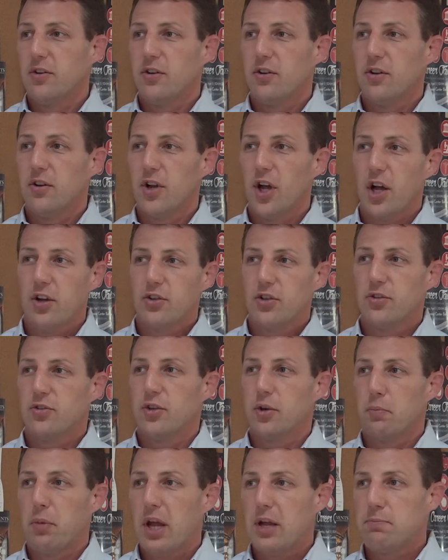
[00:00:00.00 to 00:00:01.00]
not just
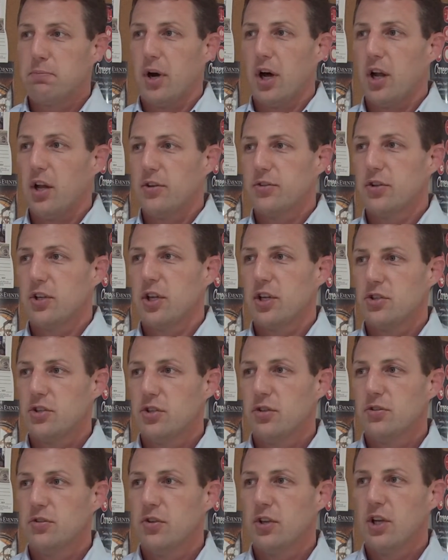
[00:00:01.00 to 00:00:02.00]
debate policy
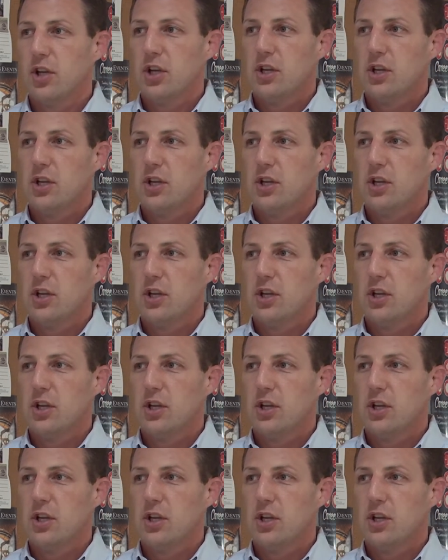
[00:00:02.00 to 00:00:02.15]
issues,